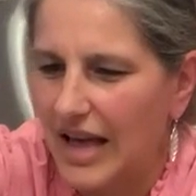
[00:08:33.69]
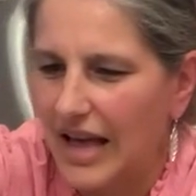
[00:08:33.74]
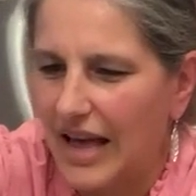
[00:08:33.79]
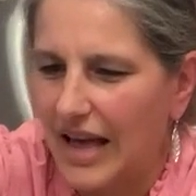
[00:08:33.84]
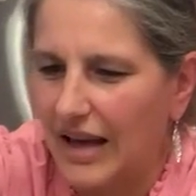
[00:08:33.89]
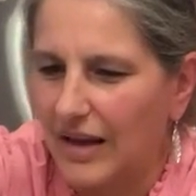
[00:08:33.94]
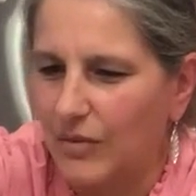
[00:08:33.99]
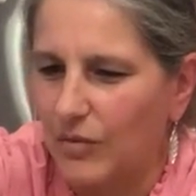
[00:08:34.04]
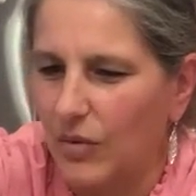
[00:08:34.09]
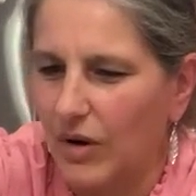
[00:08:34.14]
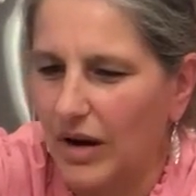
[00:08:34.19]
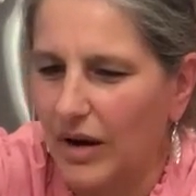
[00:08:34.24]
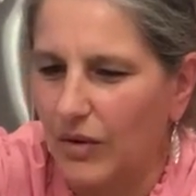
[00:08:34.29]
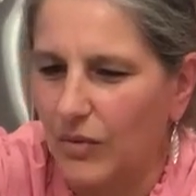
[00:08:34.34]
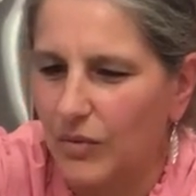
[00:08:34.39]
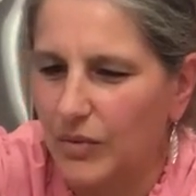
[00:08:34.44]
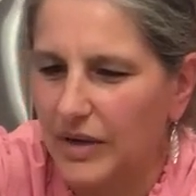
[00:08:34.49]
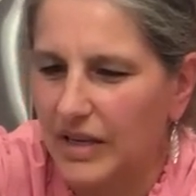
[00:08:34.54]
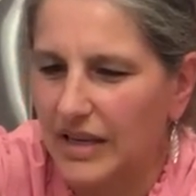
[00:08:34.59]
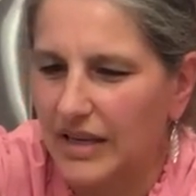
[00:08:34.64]
And while
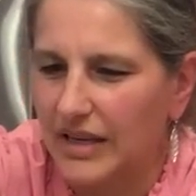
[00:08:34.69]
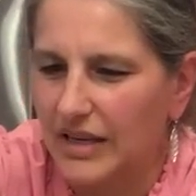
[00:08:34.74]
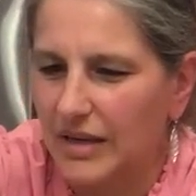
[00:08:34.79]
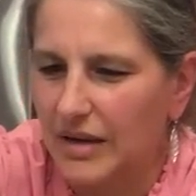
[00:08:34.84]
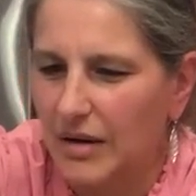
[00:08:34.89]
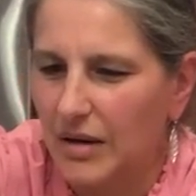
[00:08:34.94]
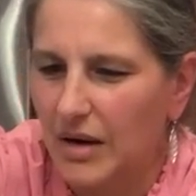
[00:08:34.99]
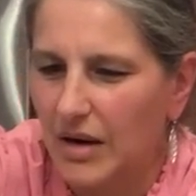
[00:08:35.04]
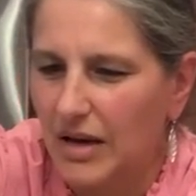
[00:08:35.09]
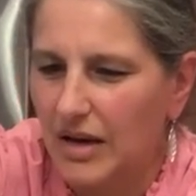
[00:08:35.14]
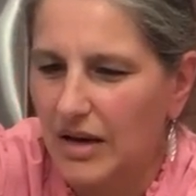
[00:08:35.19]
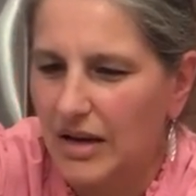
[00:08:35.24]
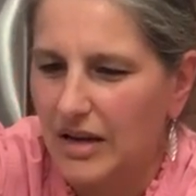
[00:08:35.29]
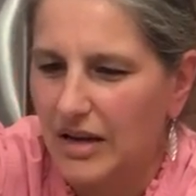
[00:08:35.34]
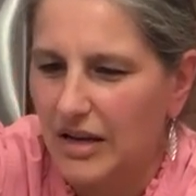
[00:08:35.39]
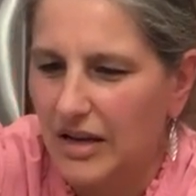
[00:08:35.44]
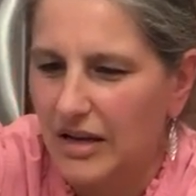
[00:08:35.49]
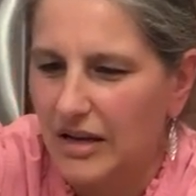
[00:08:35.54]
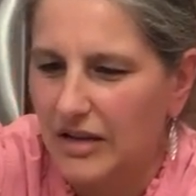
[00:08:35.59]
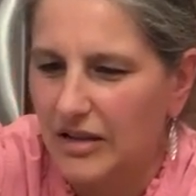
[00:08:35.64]
we
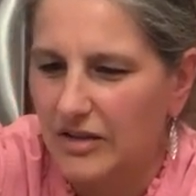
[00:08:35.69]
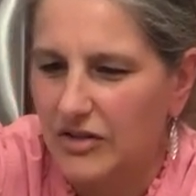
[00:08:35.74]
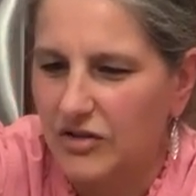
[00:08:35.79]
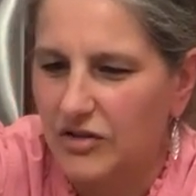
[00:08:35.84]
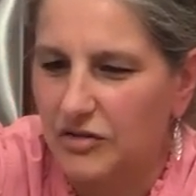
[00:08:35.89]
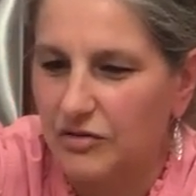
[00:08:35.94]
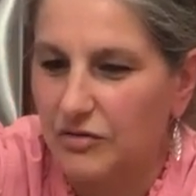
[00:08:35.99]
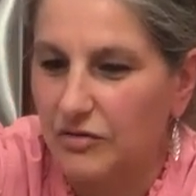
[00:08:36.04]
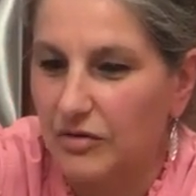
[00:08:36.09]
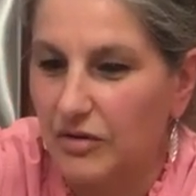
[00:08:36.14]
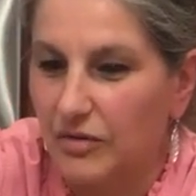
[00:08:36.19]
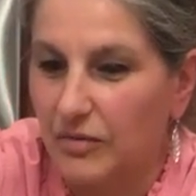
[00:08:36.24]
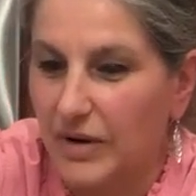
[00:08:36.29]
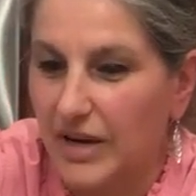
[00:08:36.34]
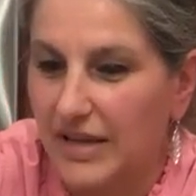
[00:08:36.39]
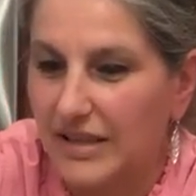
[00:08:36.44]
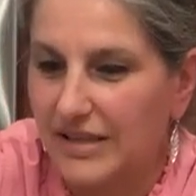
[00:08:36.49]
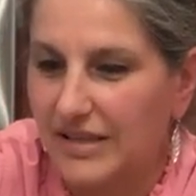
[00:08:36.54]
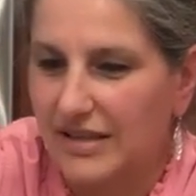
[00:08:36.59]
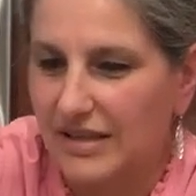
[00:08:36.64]
do the
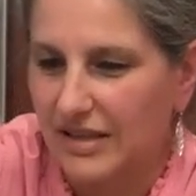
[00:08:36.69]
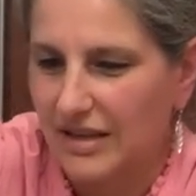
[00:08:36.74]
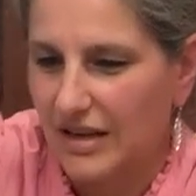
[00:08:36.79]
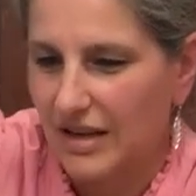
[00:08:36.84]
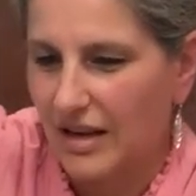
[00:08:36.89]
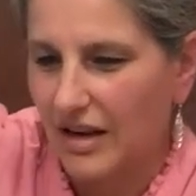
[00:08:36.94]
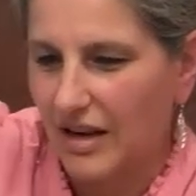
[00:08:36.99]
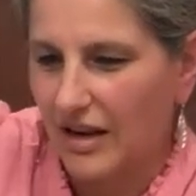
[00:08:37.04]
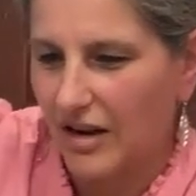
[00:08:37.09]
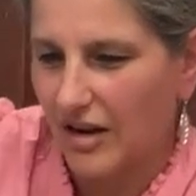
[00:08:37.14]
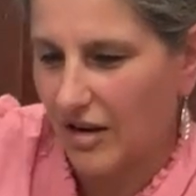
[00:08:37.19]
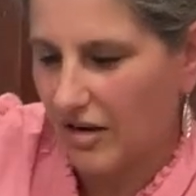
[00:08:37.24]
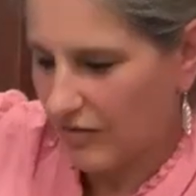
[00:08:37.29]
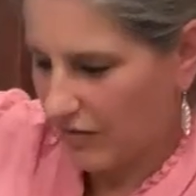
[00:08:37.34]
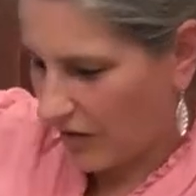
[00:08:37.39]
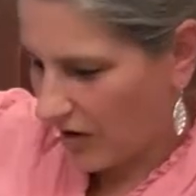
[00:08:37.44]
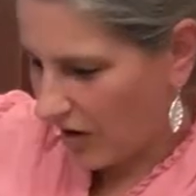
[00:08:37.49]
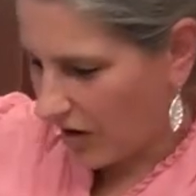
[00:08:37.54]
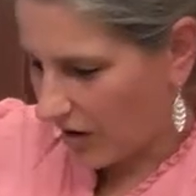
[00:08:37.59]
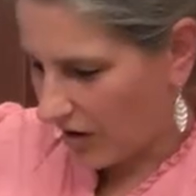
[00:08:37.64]
rest of
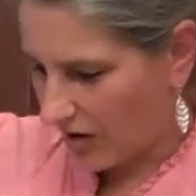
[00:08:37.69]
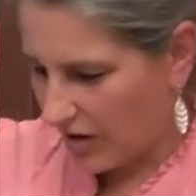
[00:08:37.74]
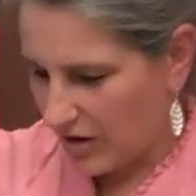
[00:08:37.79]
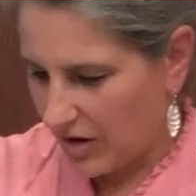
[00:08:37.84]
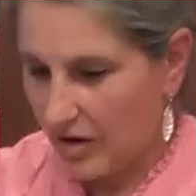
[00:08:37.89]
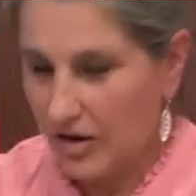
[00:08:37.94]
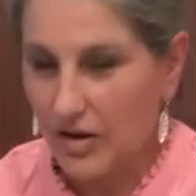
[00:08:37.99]
our